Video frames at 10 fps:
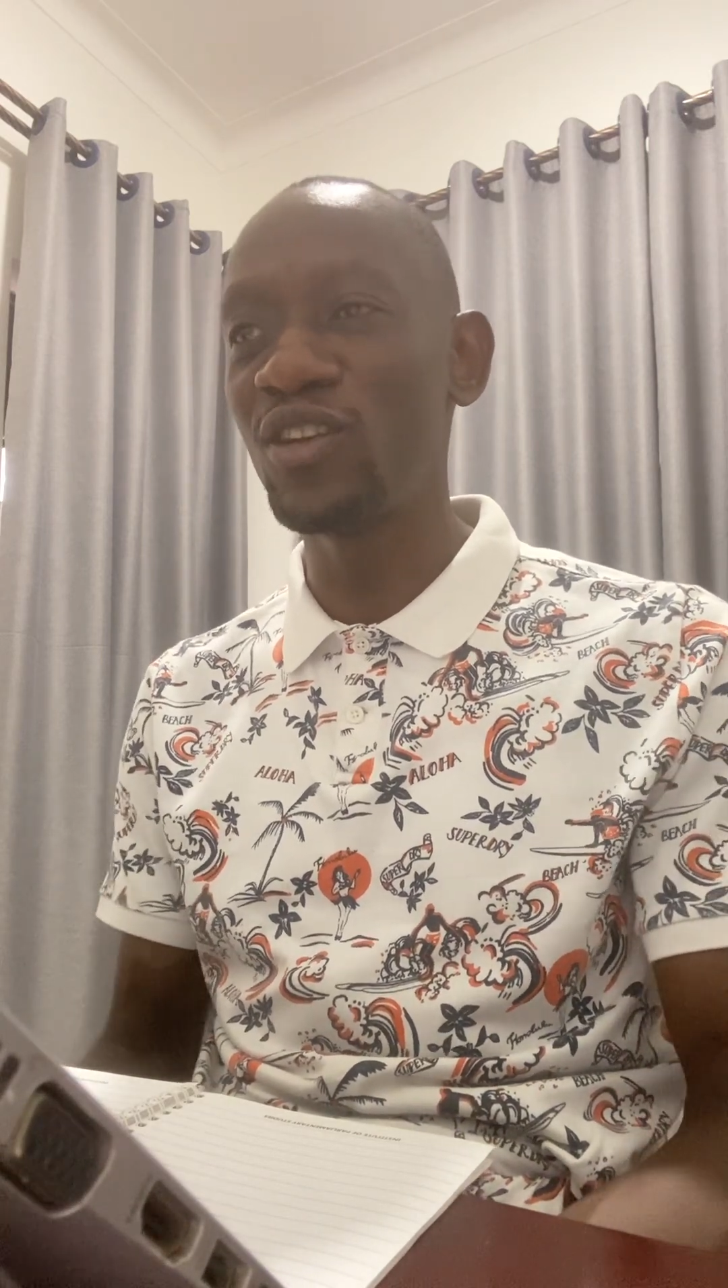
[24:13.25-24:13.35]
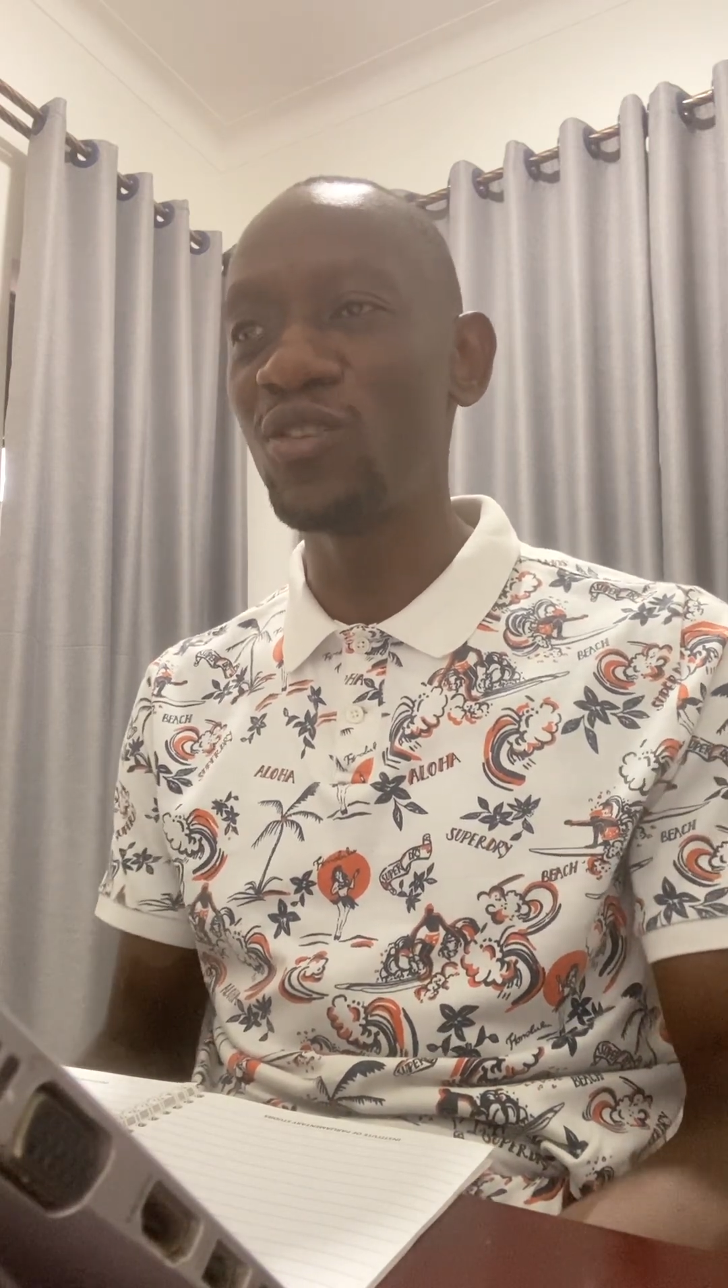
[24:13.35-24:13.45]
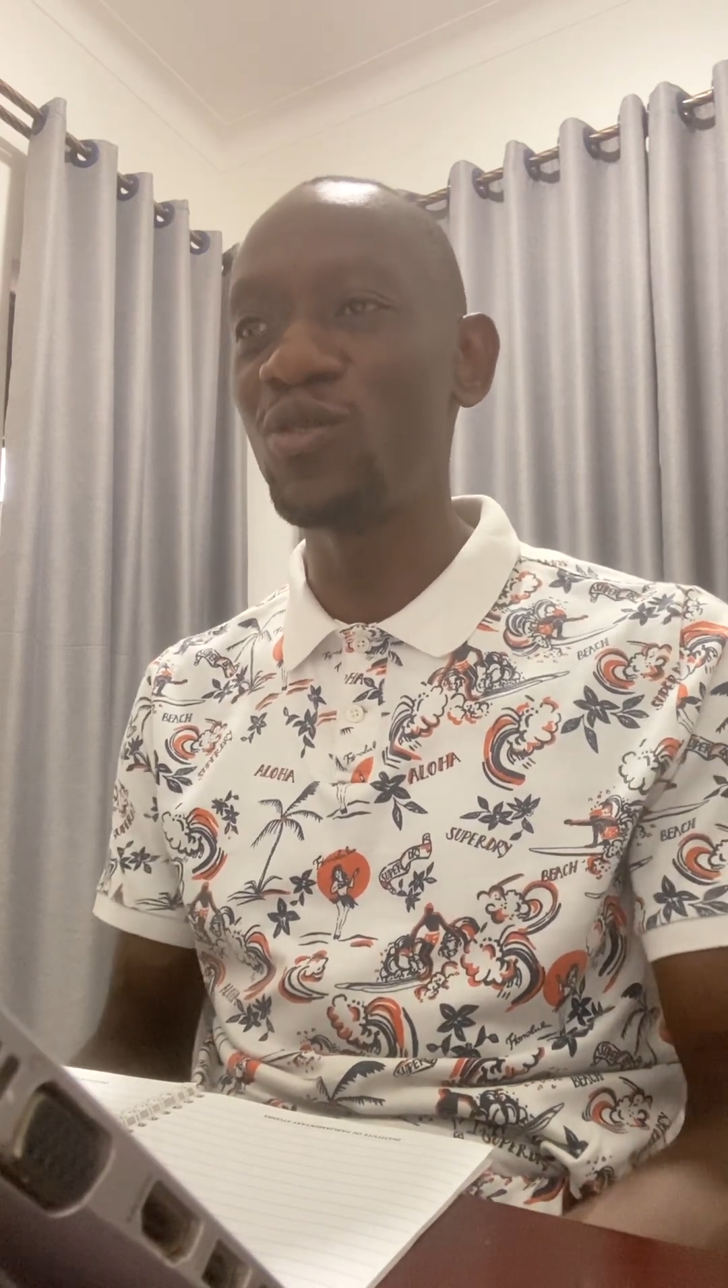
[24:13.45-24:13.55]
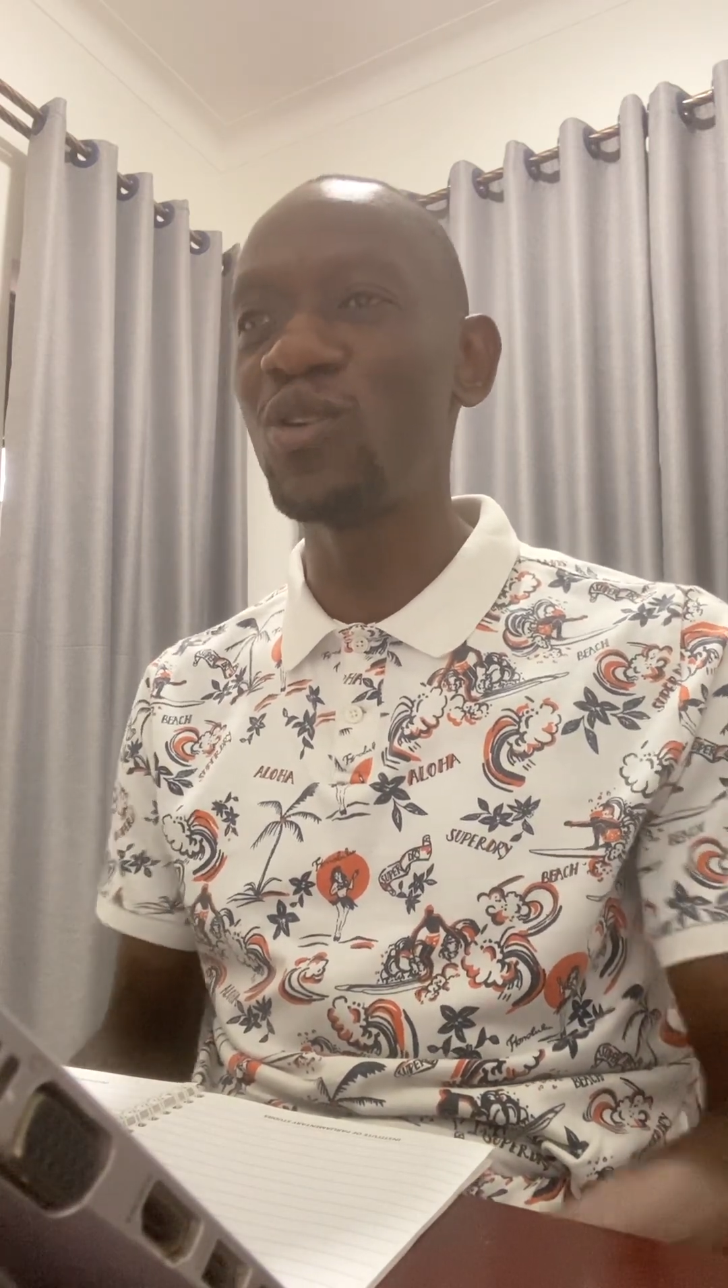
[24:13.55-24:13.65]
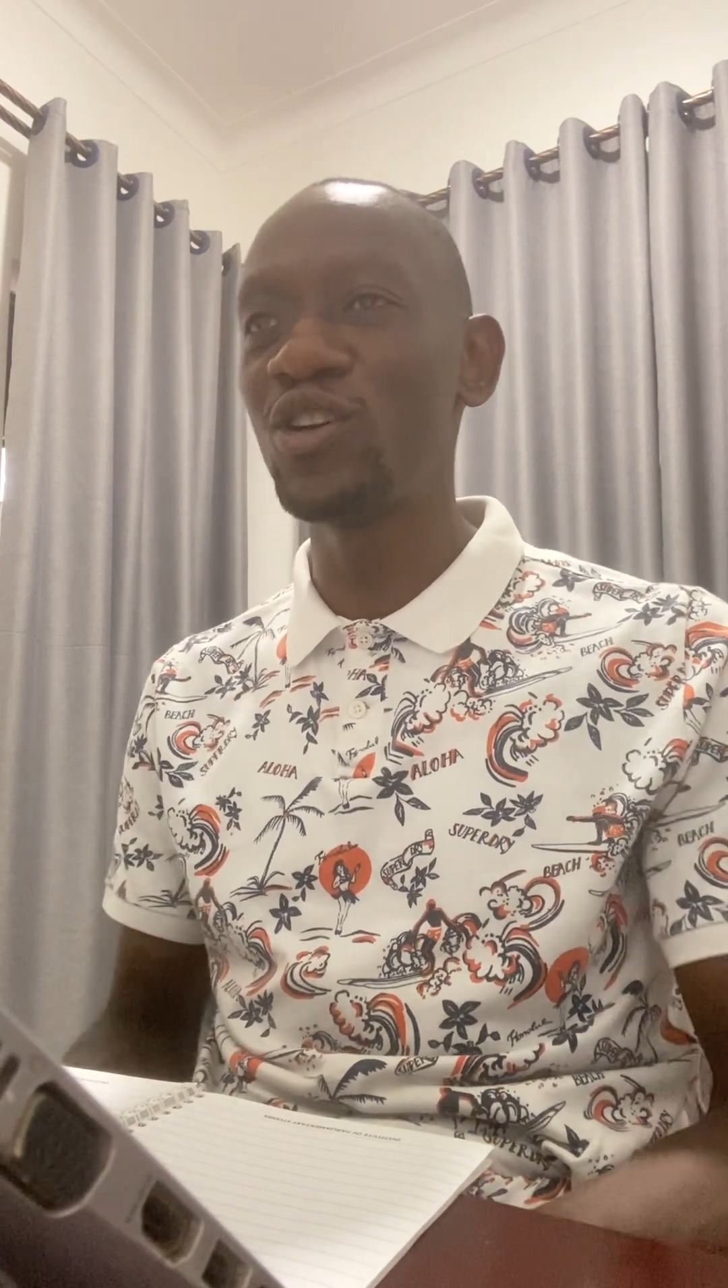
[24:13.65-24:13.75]
the
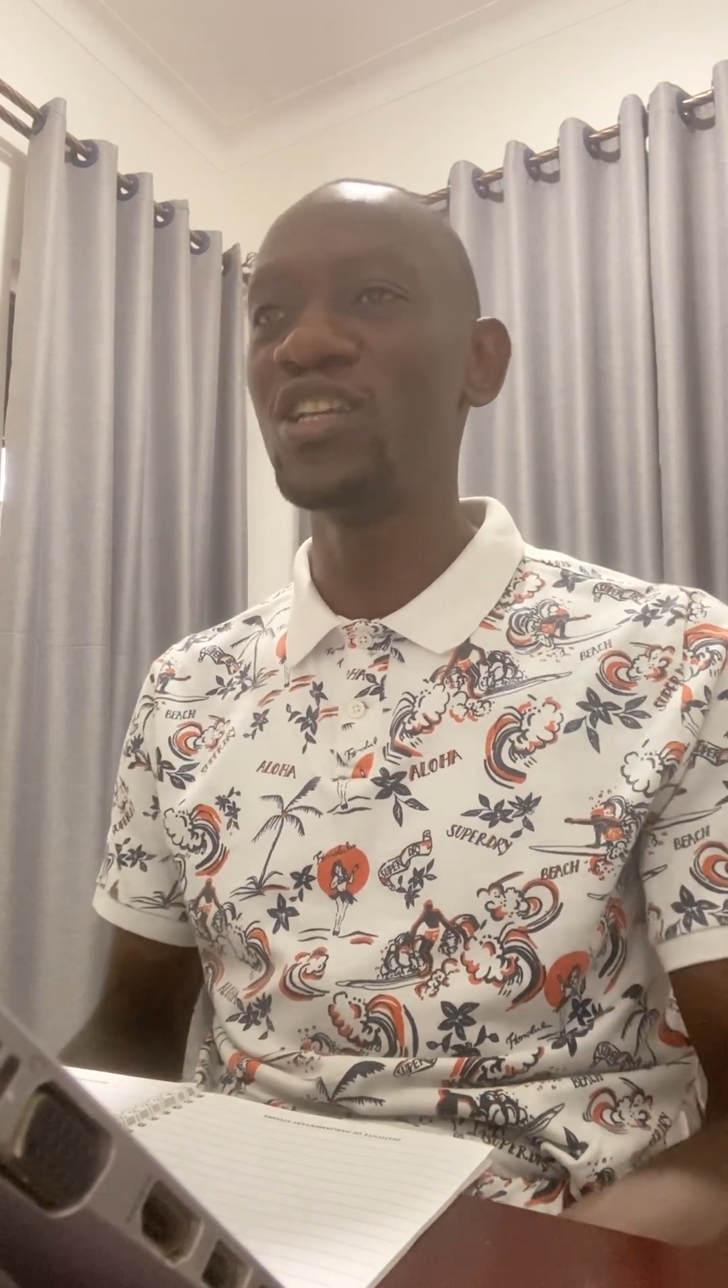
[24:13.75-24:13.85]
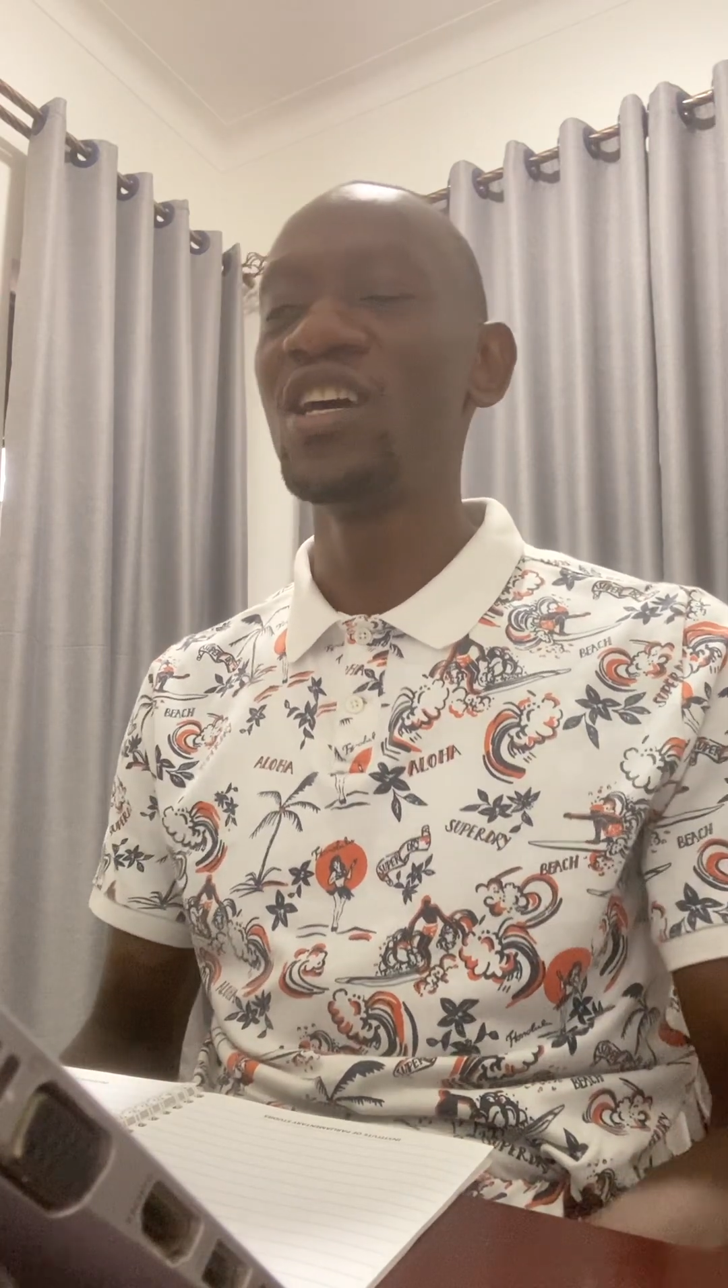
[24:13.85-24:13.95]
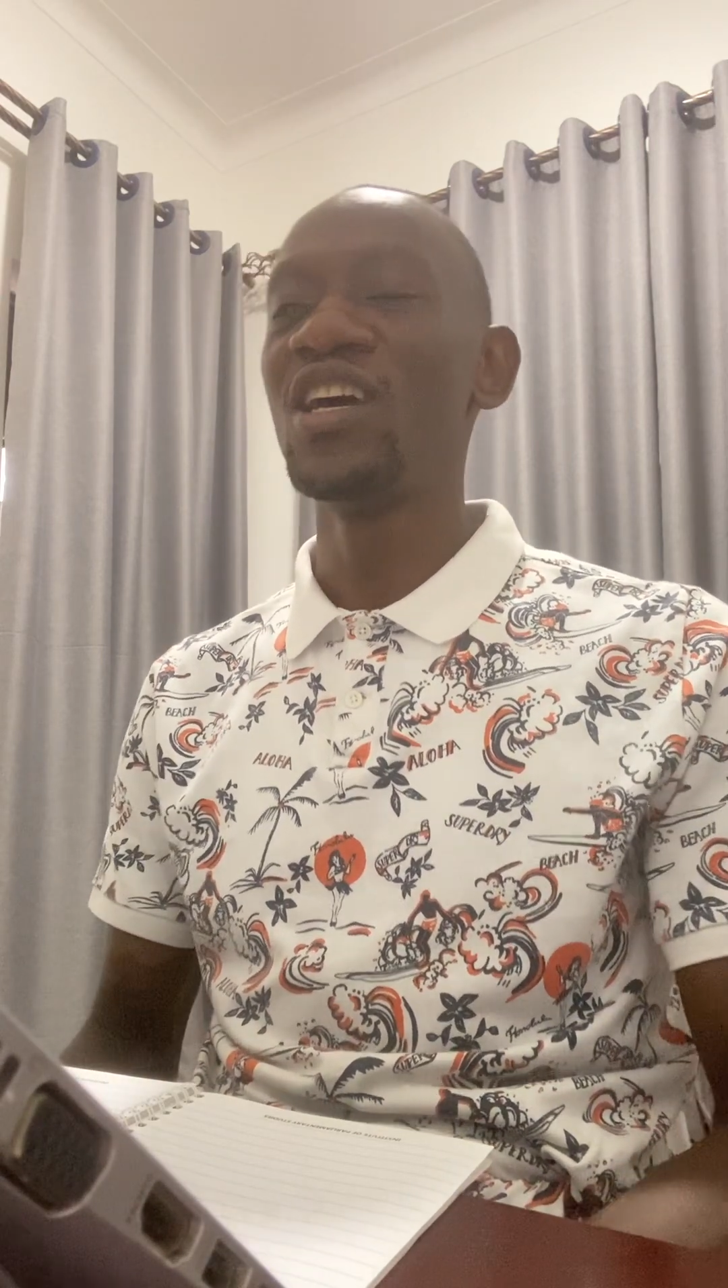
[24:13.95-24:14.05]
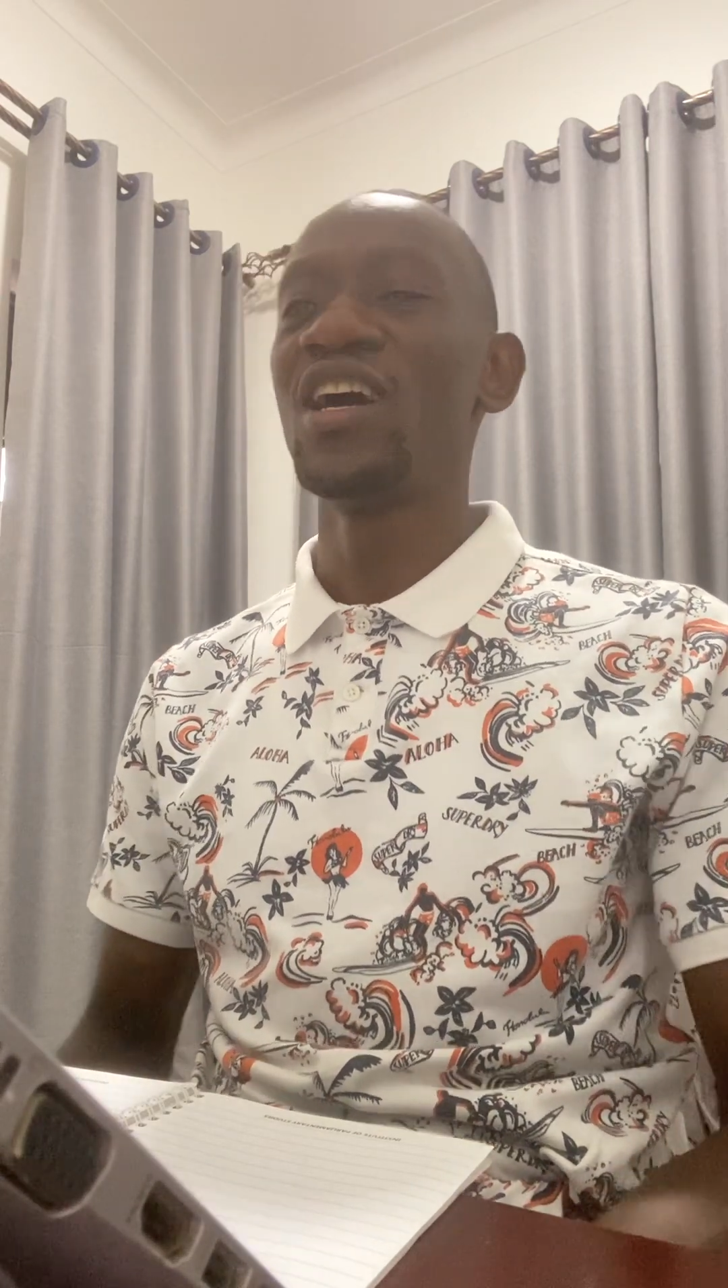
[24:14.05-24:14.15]
road